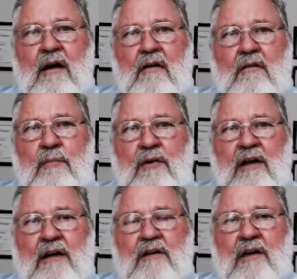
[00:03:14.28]

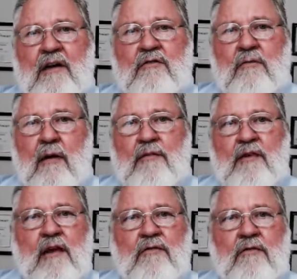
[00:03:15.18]
Protecting his
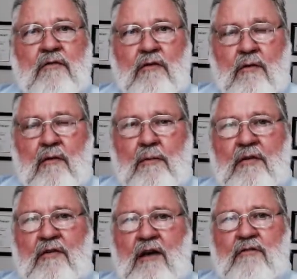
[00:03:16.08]
reputation, your
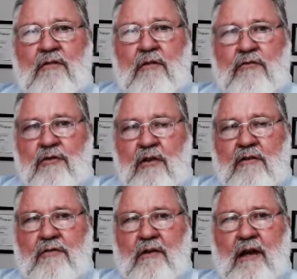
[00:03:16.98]
reputation, the
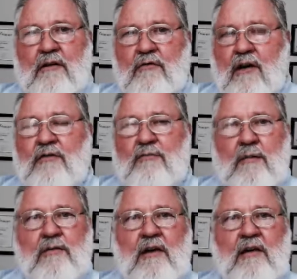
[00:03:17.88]
church, and Christ's
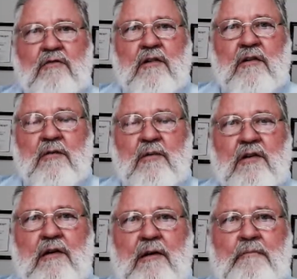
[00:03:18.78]
reputation in the
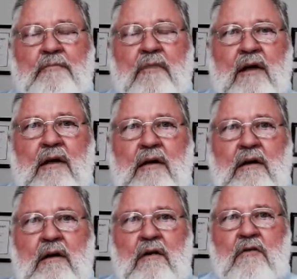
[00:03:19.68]
community.
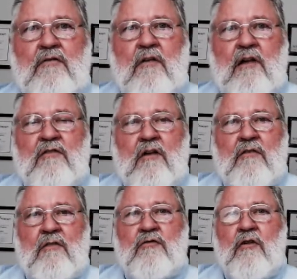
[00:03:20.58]
So
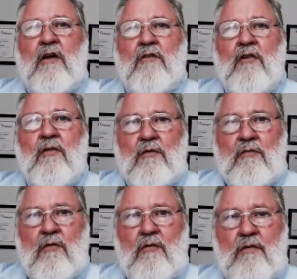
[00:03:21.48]
those are all noble
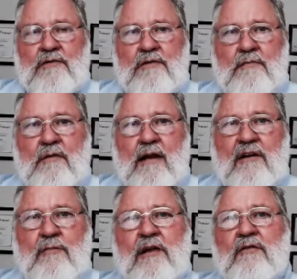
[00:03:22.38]
goals, not to
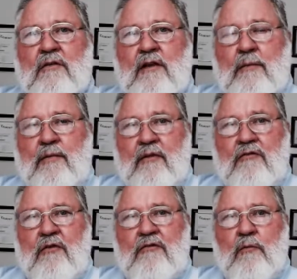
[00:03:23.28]
mention keeping the
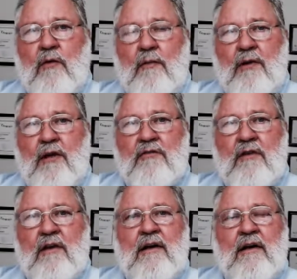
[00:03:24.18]
church in one piece.
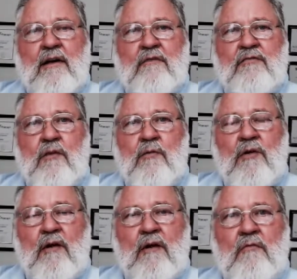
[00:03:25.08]
If someone
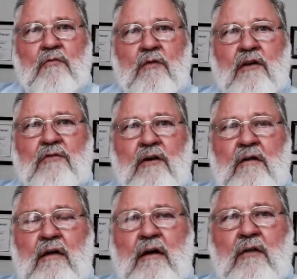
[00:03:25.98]
trusted
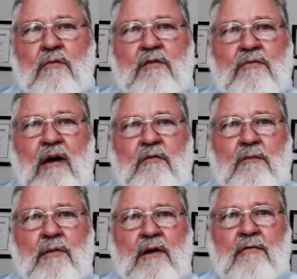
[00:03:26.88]
was found to
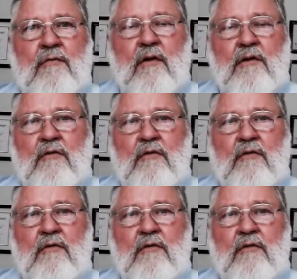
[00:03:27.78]
be a fraud,